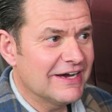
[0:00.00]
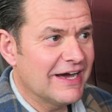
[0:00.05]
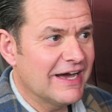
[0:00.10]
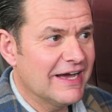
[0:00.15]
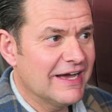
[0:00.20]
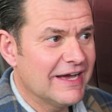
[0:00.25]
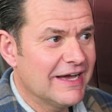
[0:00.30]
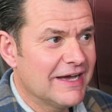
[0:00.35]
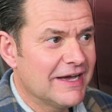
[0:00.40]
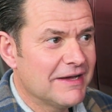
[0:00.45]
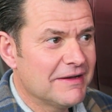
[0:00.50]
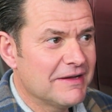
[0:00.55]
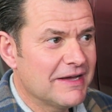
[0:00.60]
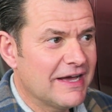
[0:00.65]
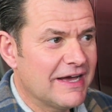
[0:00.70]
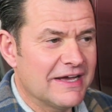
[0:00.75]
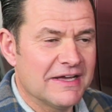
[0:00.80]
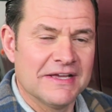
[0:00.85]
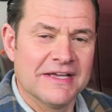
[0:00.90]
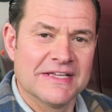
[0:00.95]

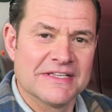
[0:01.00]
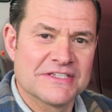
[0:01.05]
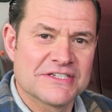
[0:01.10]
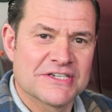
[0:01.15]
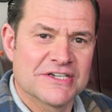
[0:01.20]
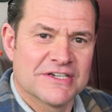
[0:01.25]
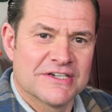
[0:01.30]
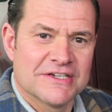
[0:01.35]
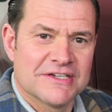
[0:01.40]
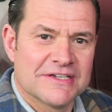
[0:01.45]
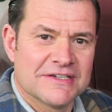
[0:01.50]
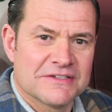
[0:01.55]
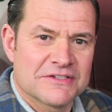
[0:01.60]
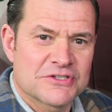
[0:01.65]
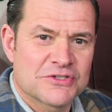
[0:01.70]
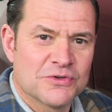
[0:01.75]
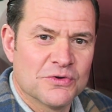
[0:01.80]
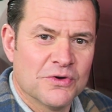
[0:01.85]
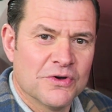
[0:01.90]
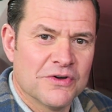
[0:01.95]
To
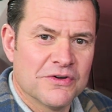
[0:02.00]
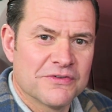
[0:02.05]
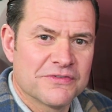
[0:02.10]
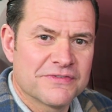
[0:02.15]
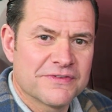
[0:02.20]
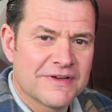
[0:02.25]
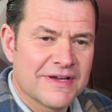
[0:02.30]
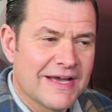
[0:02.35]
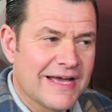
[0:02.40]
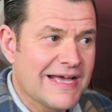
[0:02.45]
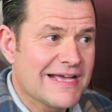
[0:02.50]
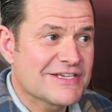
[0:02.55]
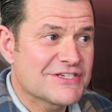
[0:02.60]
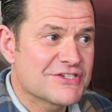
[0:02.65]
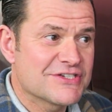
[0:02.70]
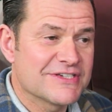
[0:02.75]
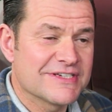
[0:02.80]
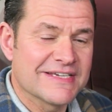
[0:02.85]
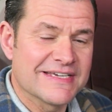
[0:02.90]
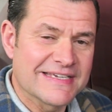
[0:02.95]
sort of
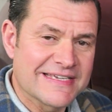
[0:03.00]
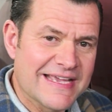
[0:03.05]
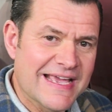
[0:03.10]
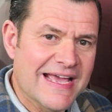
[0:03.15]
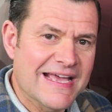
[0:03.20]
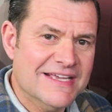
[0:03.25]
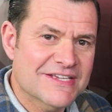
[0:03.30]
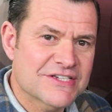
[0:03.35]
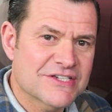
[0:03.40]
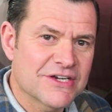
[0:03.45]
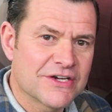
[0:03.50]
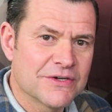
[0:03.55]
hazard a guess,